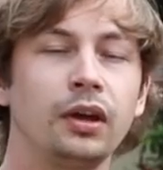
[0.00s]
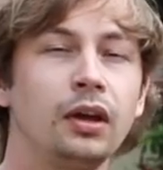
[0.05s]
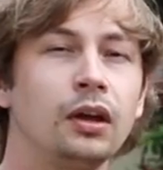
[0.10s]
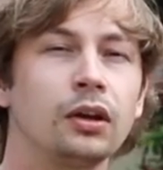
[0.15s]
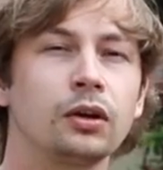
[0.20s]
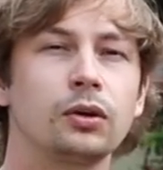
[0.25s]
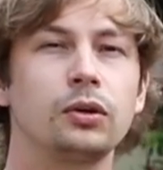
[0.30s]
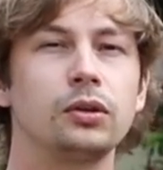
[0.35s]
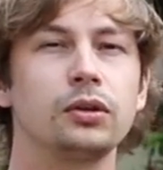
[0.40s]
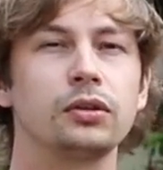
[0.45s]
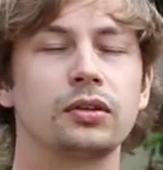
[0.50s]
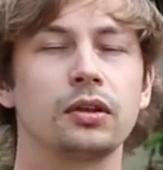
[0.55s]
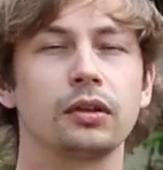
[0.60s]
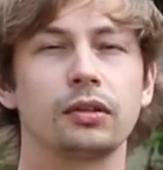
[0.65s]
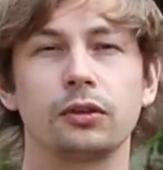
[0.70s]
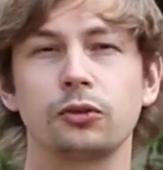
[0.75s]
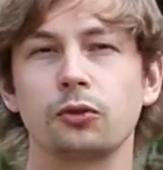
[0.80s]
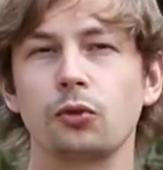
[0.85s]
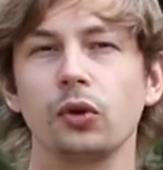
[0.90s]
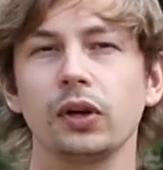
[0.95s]
Of course, the
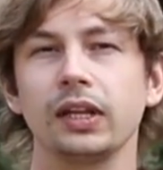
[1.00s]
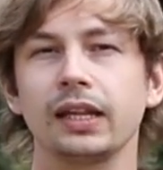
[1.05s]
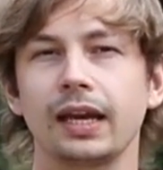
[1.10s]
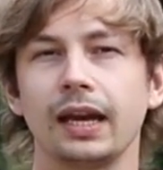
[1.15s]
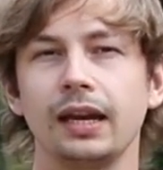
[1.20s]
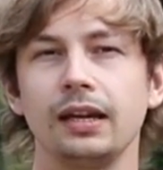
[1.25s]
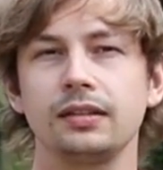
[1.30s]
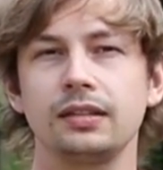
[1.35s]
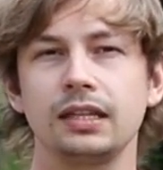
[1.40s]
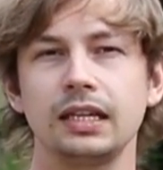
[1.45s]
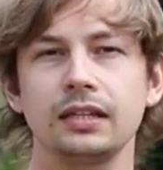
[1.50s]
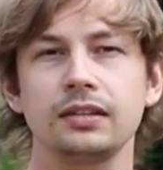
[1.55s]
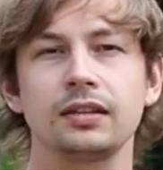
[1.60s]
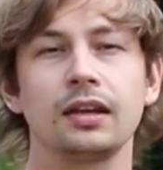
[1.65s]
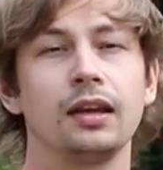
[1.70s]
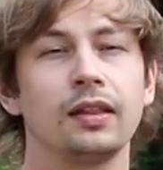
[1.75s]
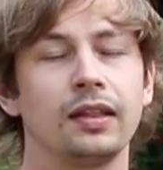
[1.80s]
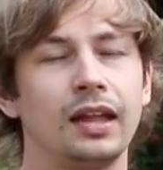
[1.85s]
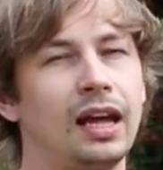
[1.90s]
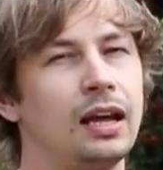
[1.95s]
stronger the casings,
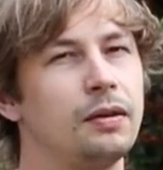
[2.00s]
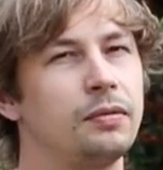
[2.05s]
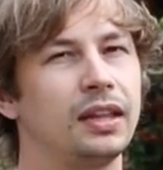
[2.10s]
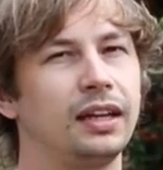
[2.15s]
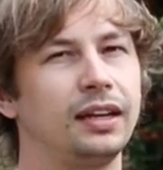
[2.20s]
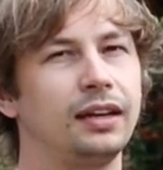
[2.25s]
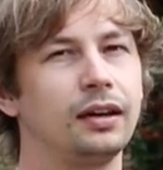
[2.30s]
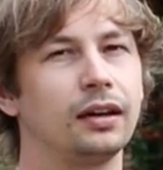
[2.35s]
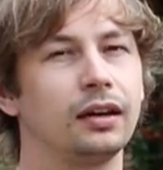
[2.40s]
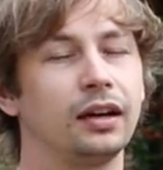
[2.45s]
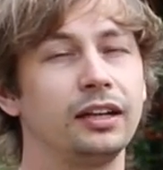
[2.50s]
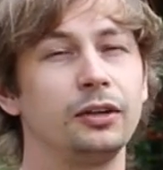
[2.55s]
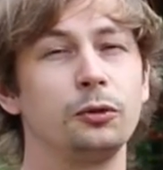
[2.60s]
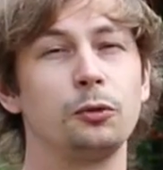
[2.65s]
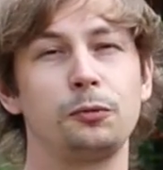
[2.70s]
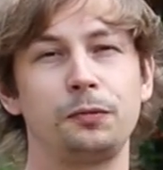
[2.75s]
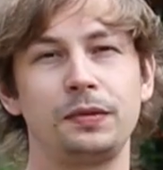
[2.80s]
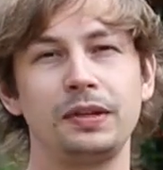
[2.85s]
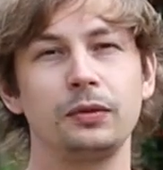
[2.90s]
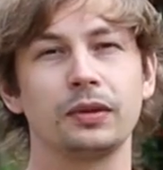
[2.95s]
the heavier they are, and you'll
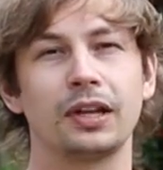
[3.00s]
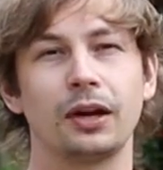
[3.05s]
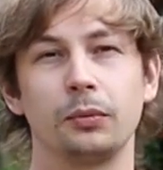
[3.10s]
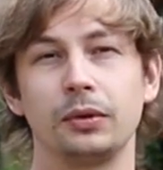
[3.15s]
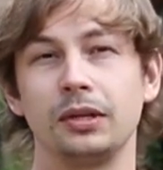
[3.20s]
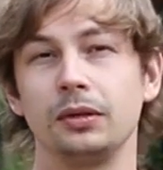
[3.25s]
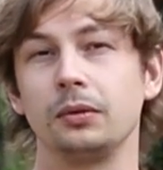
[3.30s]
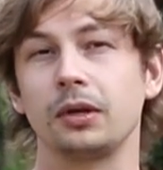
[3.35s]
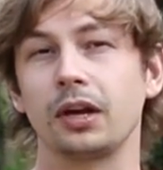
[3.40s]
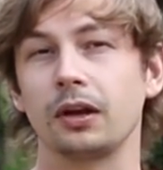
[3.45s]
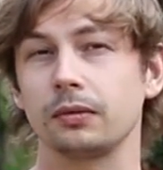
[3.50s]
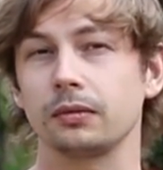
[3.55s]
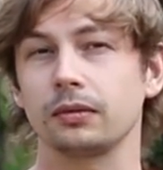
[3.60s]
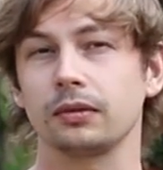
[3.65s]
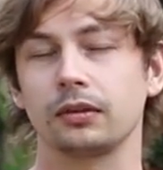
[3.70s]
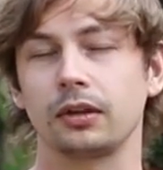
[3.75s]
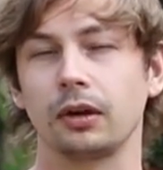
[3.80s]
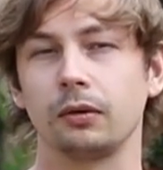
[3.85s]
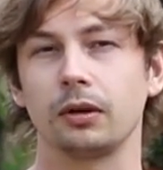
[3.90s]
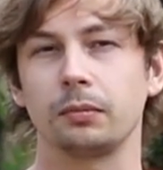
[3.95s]
feel that when you
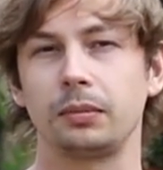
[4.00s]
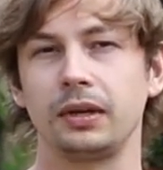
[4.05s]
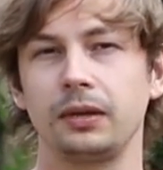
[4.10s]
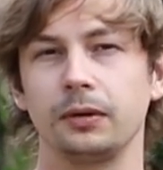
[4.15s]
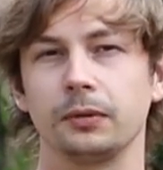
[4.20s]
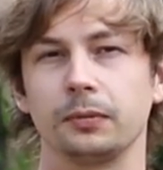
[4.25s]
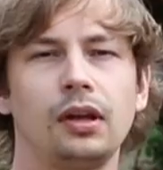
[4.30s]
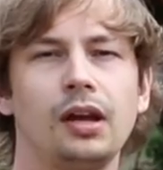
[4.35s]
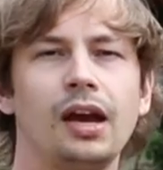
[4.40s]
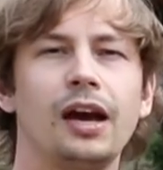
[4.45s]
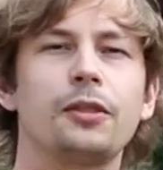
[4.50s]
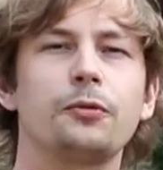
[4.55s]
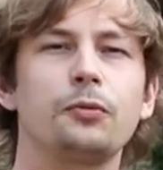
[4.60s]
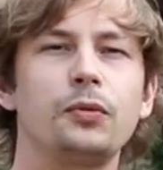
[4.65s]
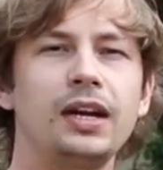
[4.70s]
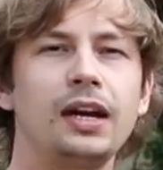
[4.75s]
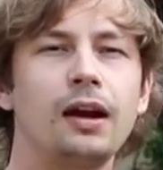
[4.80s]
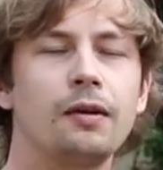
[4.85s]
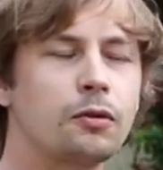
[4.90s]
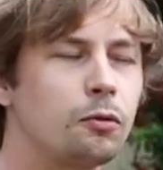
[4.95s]
go uphill. At the
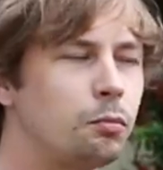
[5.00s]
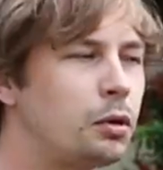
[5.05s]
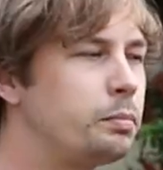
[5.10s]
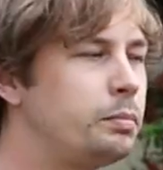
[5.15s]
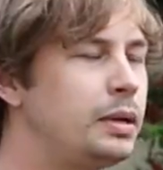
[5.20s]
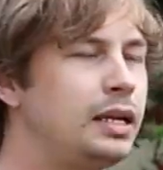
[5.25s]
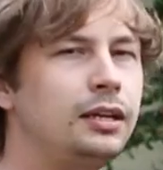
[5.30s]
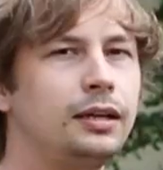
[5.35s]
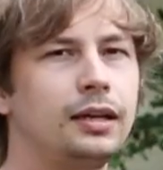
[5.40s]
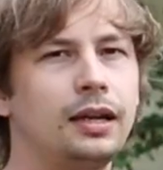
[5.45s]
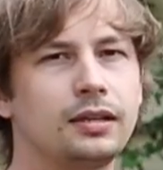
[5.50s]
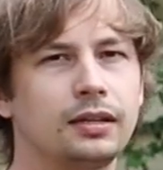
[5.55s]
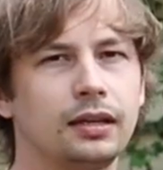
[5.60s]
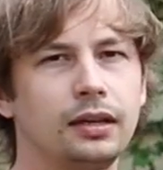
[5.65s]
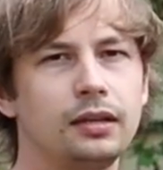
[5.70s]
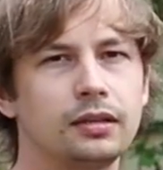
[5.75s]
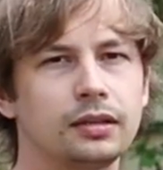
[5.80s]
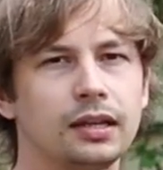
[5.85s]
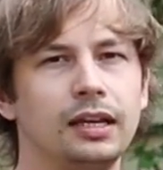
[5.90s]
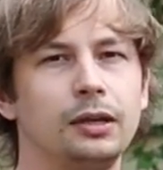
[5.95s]
rear, I've got my Minion
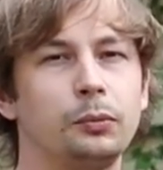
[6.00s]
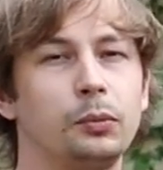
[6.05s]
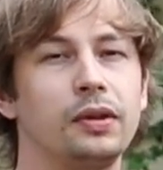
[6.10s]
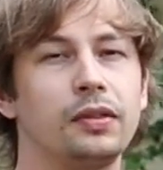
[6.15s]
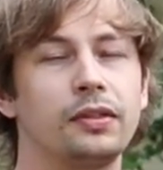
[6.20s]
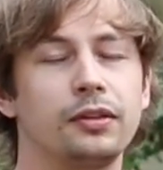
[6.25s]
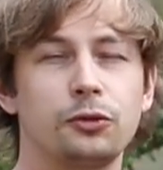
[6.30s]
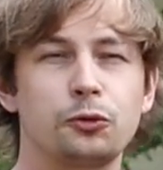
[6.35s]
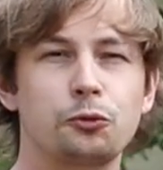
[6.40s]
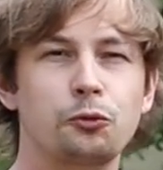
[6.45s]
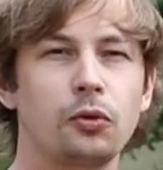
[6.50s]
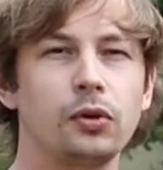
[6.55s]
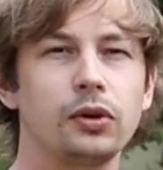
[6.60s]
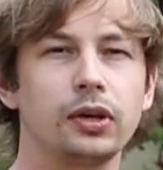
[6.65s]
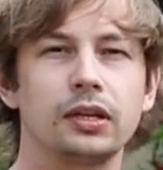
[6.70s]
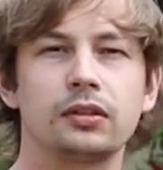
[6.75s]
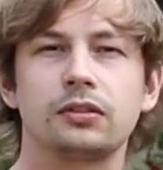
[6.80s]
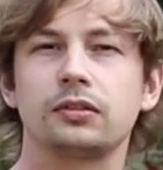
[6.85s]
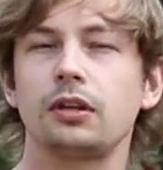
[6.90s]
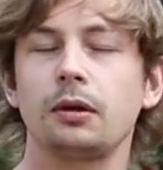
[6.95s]
SS kitted with the
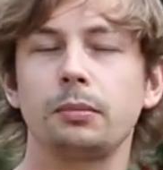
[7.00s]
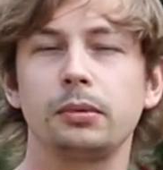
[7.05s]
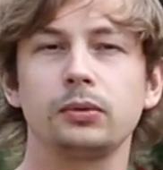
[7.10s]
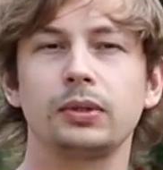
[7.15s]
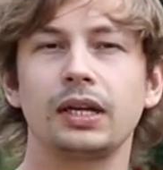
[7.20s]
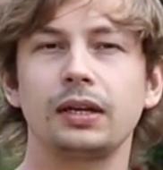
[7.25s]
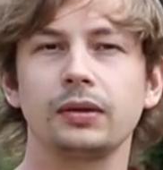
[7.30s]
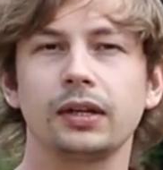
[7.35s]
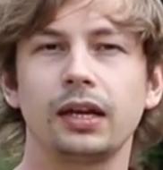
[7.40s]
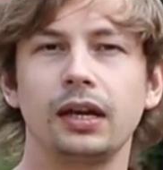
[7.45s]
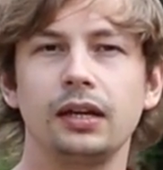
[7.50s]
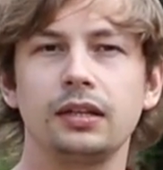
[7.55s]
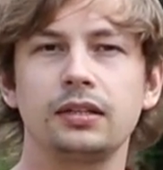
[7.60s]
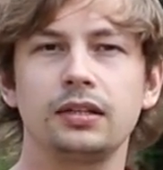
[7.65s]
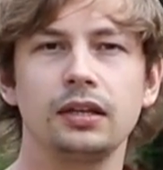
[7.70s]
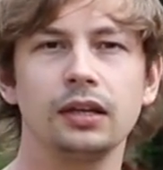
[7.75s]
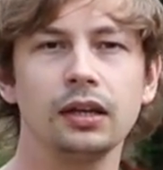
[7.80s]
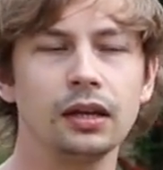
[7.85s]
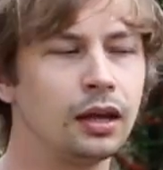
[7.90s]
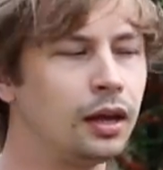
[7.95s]
strongest double down
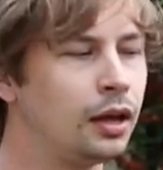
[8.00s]
casing.